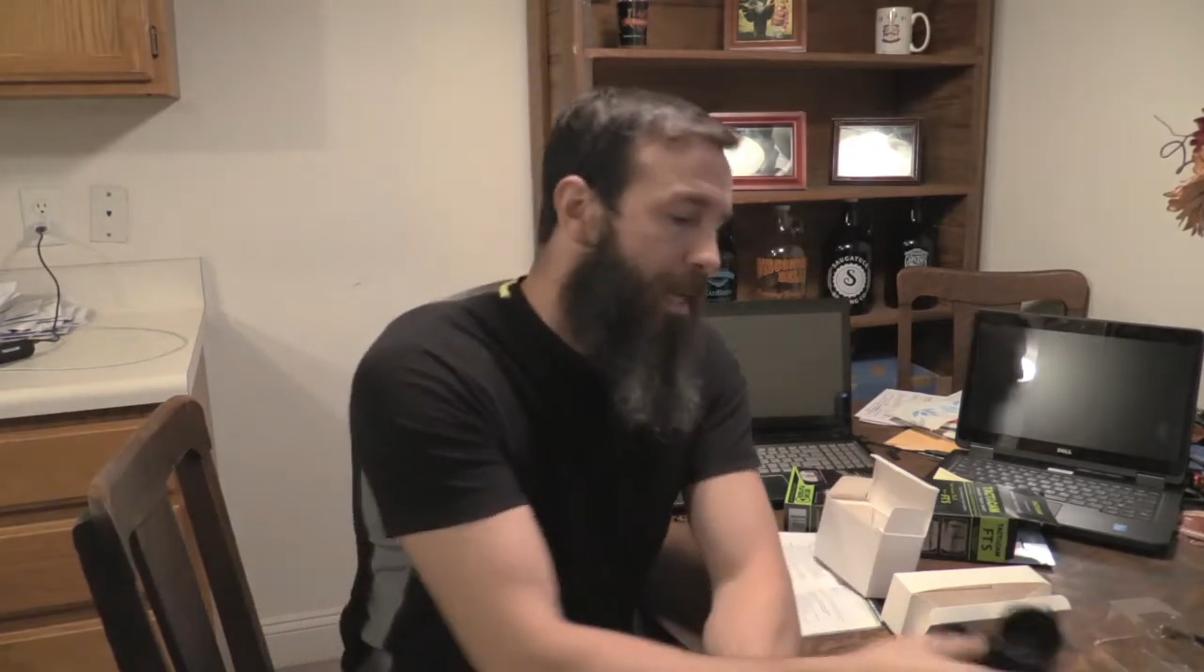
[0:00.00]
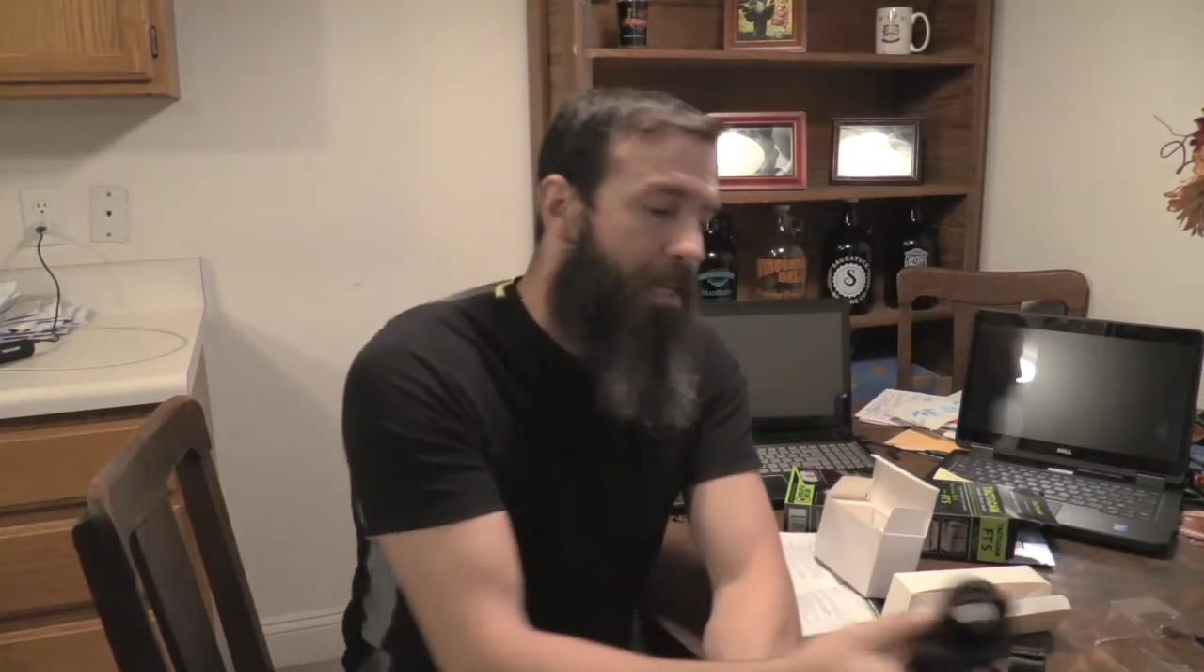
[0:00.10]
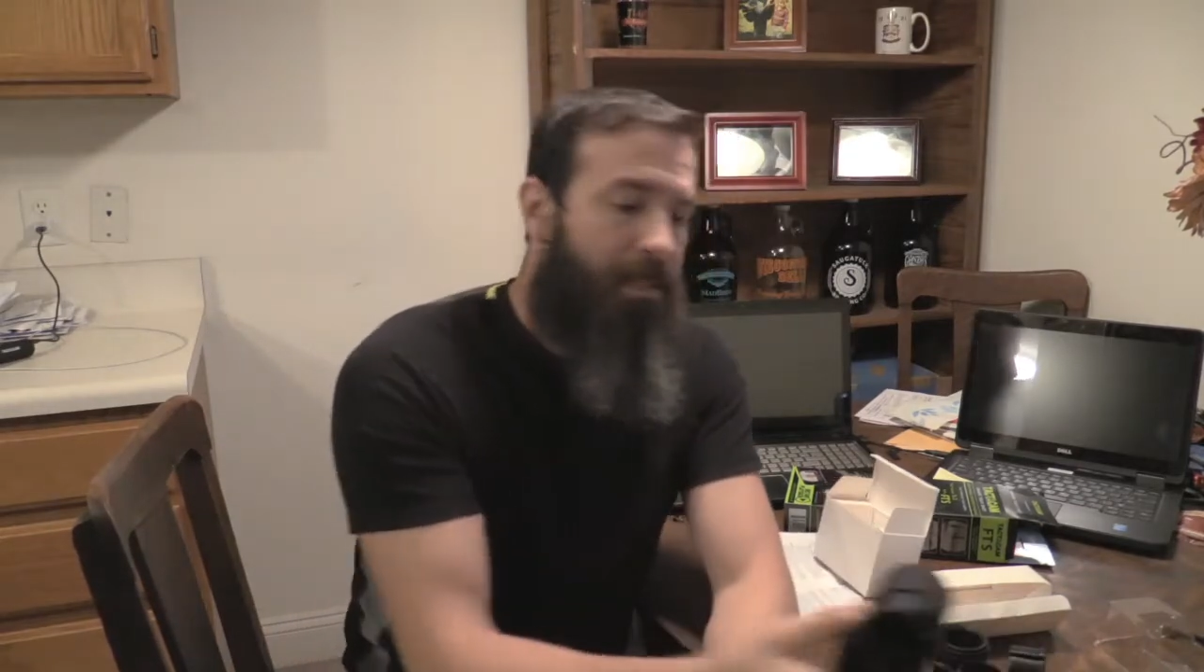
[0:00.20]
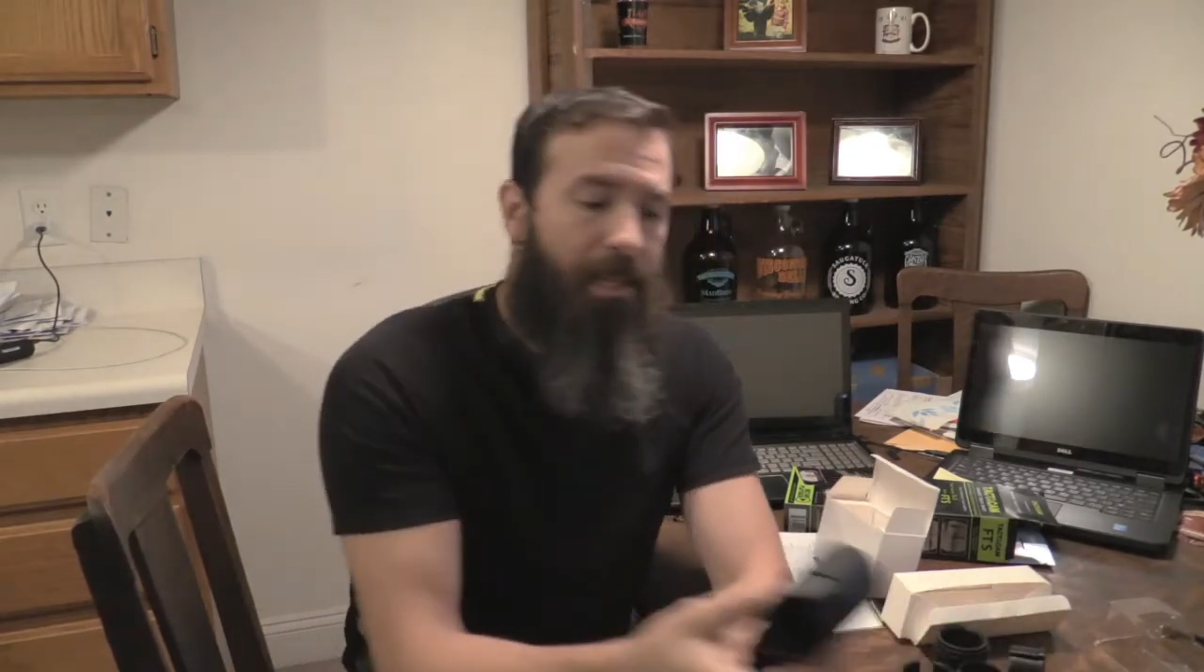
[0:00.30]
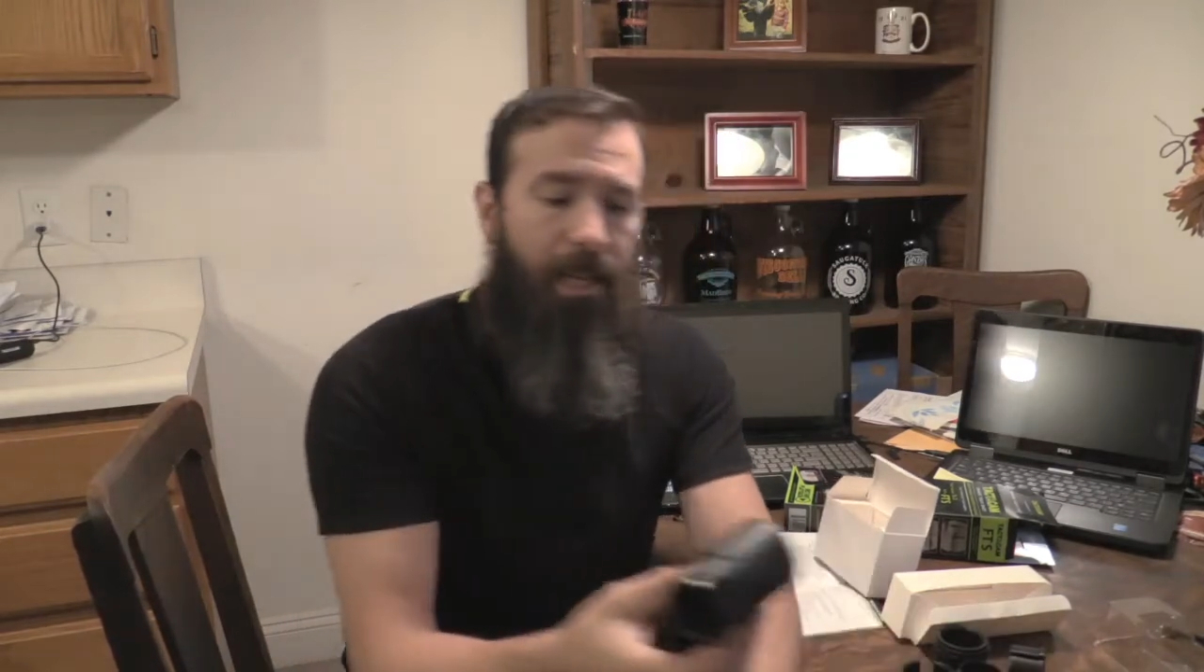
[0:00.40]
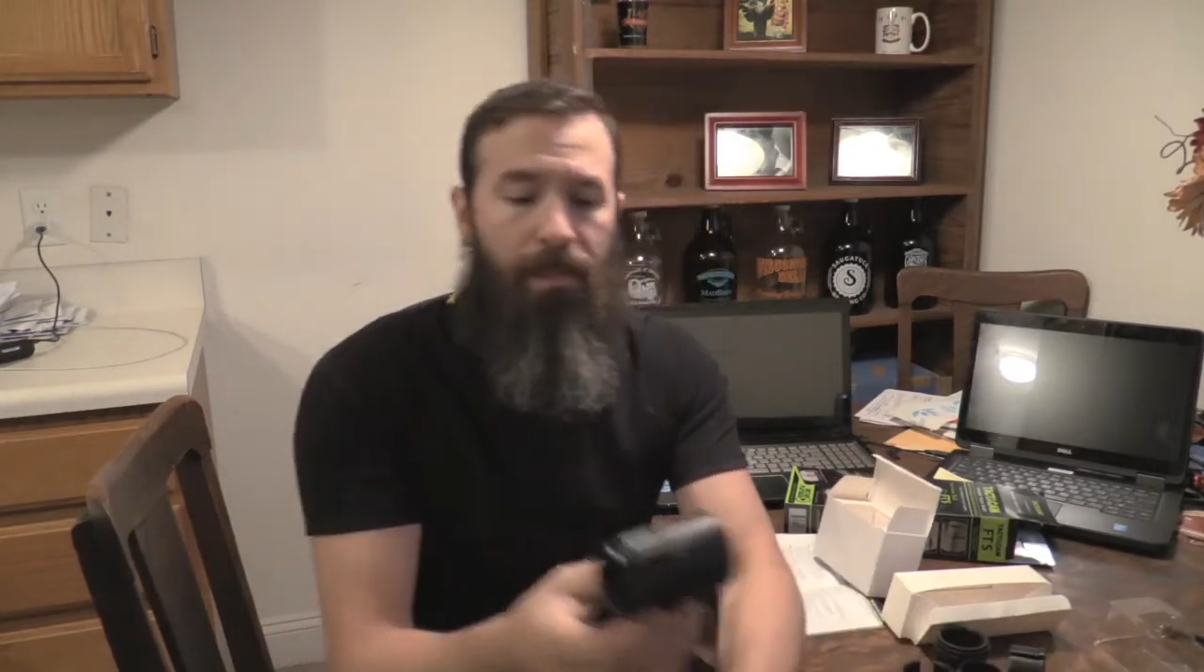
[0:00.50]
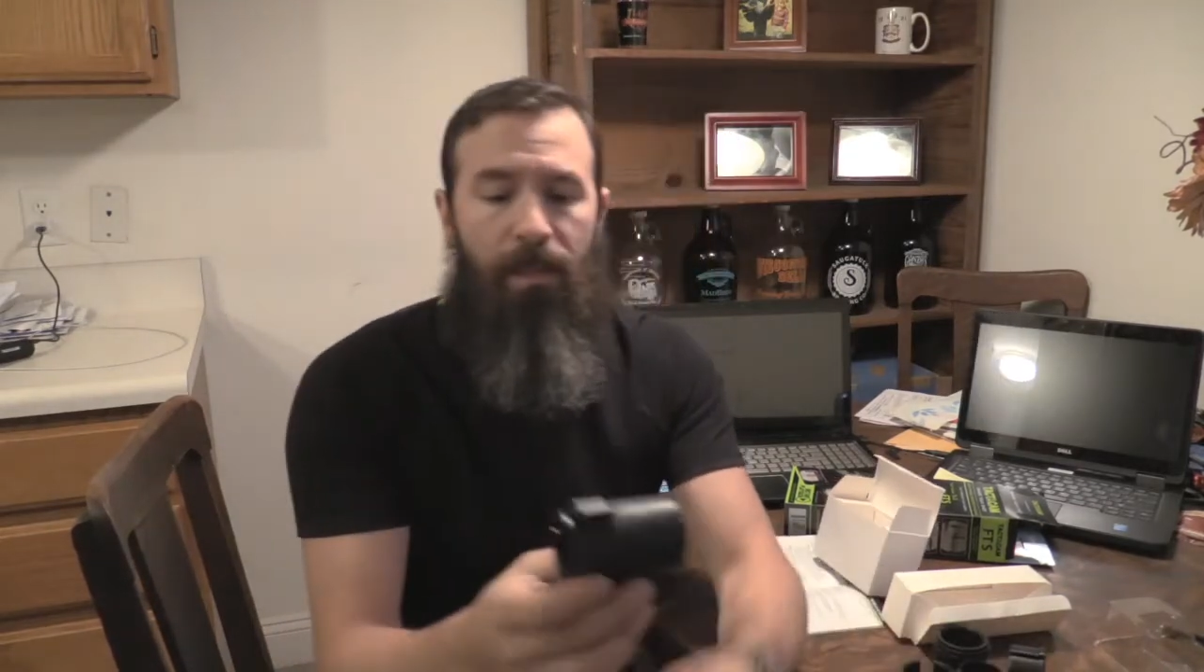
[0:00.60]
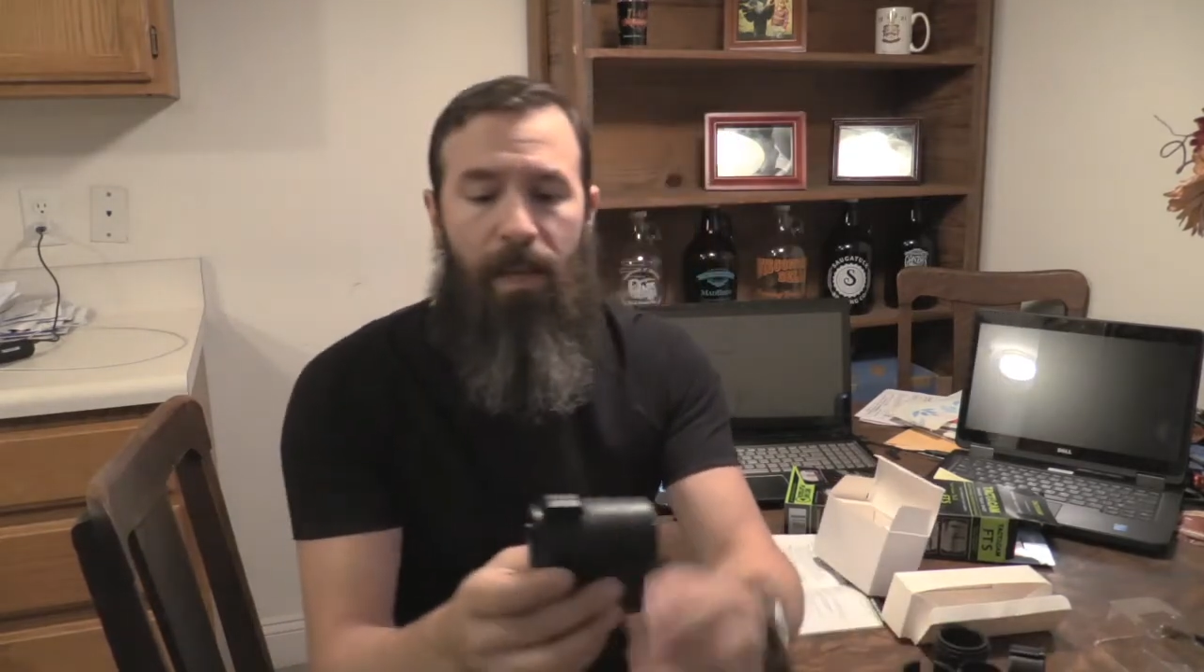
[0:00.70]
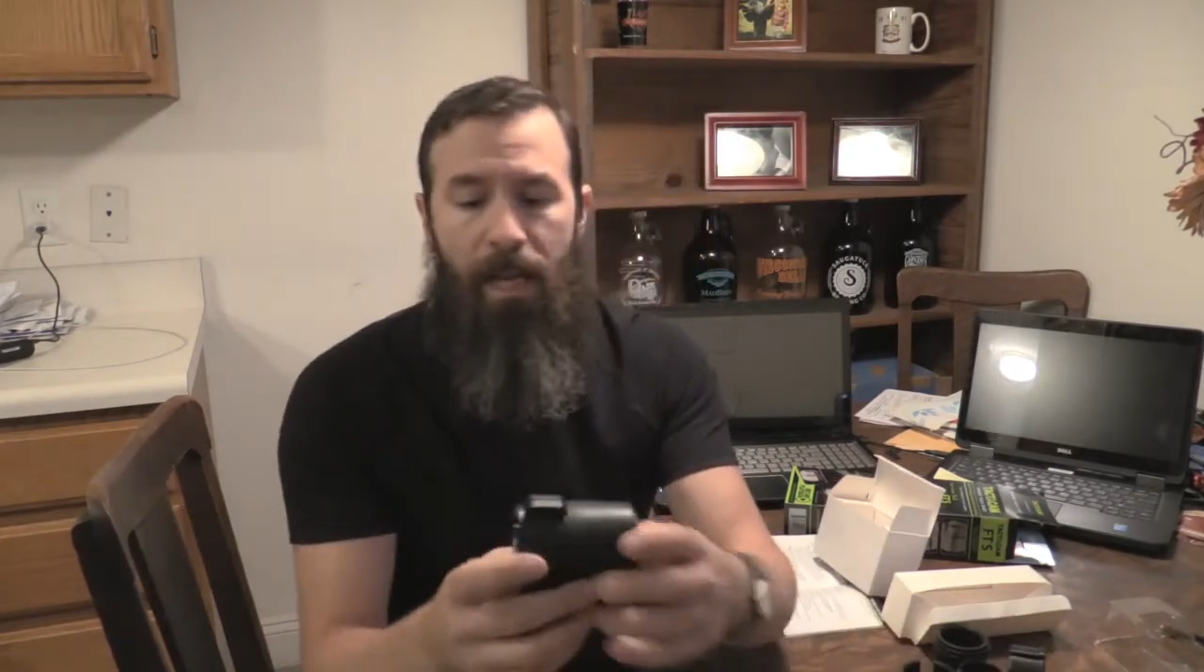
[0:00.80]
is that